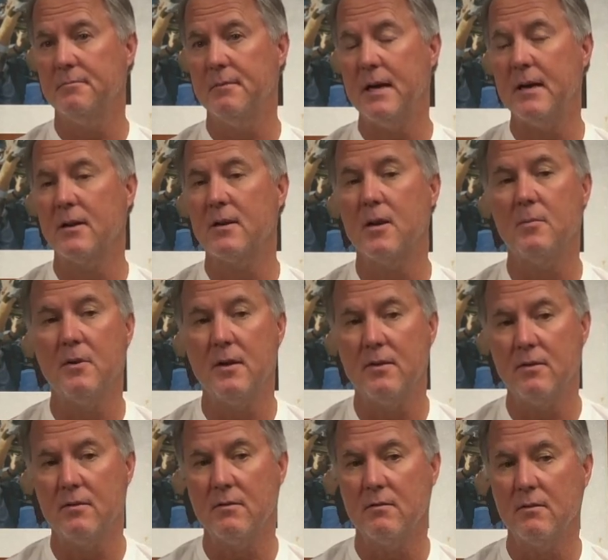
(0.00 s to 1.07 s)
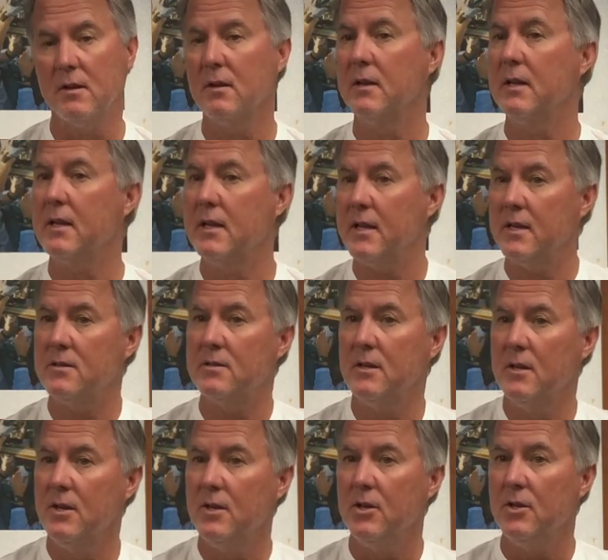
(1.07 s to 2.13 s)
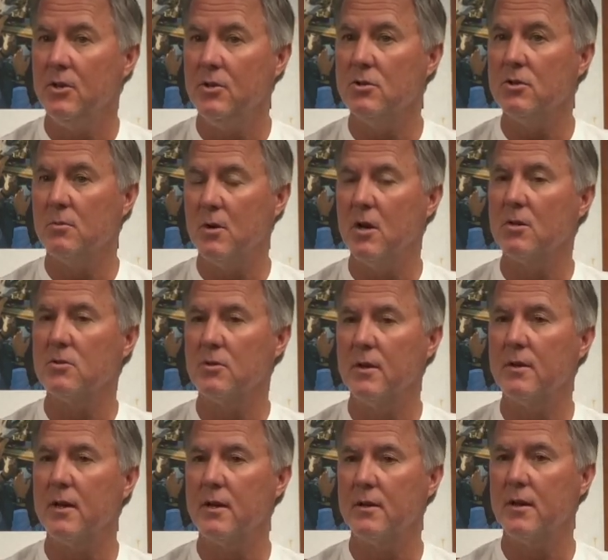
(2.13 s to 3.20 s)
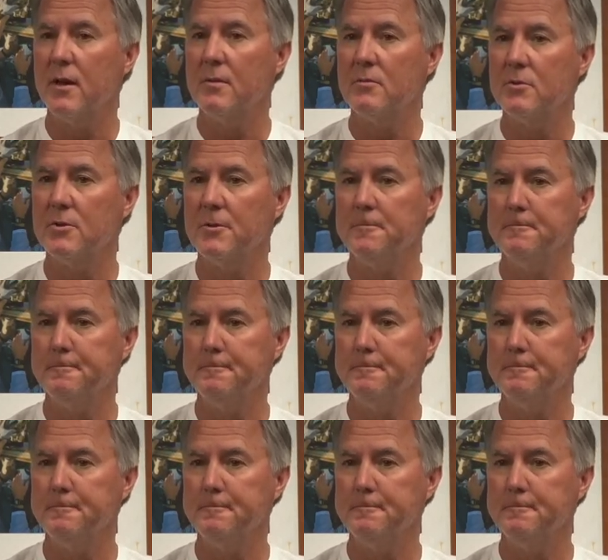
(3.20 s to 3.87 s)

had a couple other Little League kids use them also at that time. So